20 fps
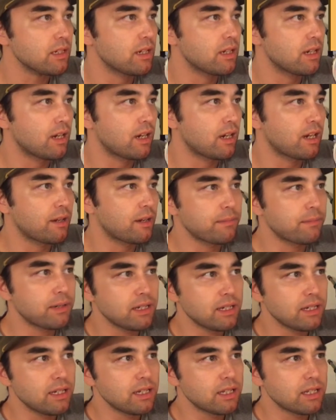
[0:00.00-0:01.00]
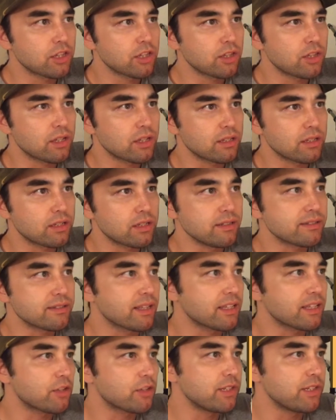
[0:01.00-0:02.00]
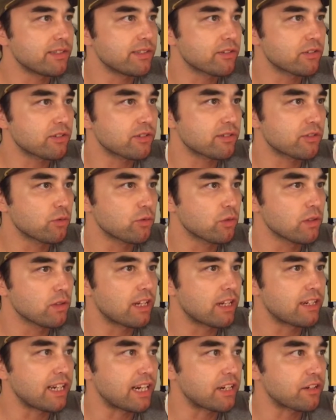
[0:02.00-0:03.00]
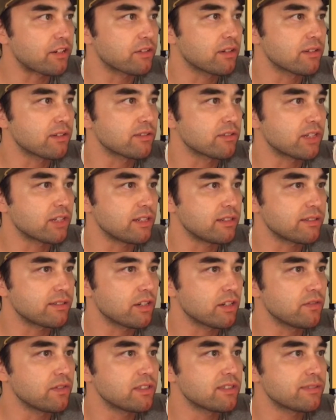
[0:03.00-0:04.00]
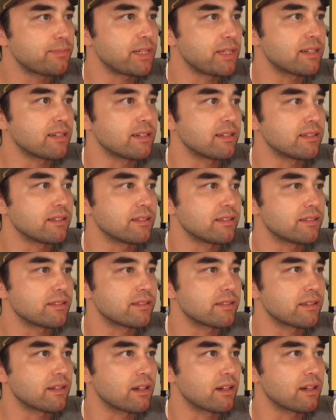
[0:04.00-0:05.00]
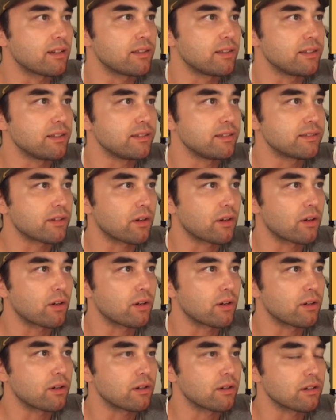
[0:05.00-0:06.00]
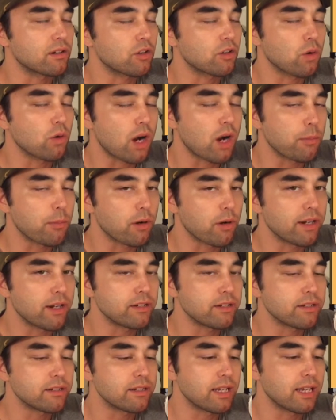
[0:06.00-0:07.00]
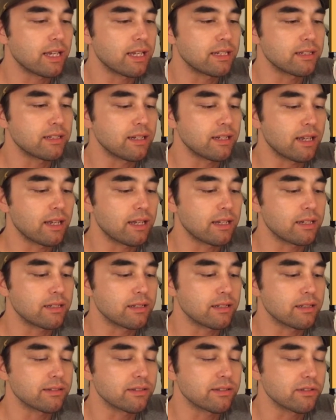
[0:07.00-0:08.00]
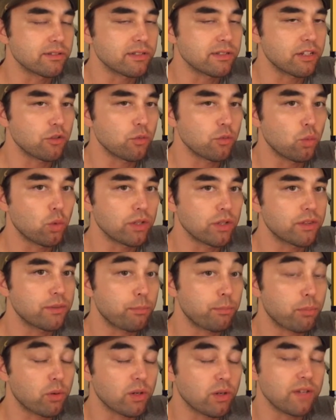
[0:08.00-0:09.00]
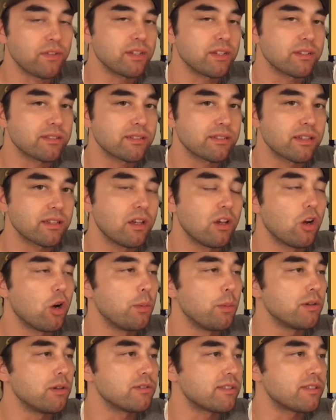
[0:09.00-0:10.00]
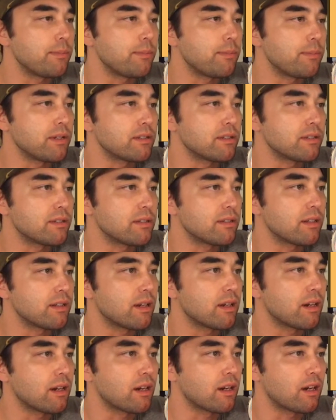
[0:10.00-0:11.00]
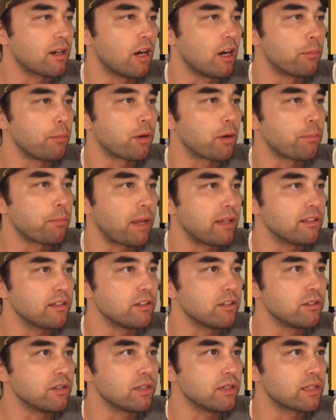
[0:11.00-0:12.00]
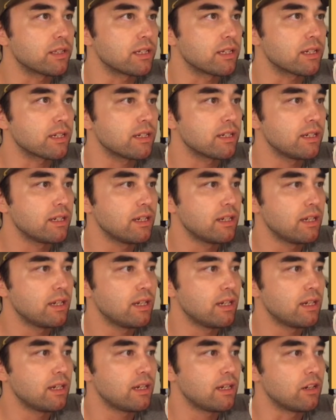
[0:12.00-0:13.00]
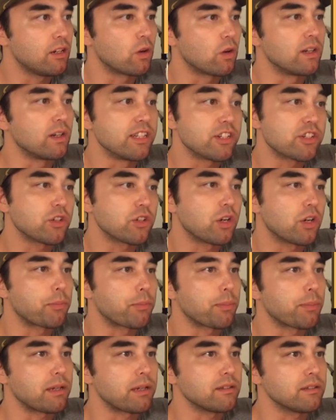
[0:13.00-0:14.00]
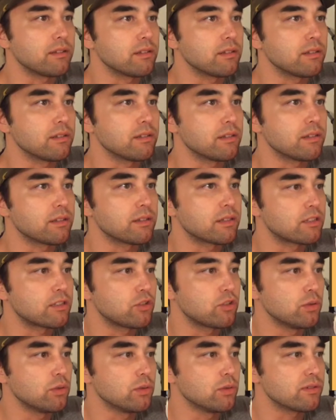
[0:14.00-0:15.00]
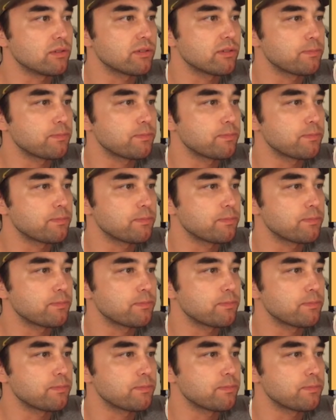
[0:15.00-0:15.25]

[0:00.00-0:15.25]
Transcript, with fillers: Um, these led the researchers to rule out Neanderthals or Denisovans because uh, these are corroborated and, and associated with previous Homo sapien uh, upper Paleolithic or initial upper Paleolithic uh, tools.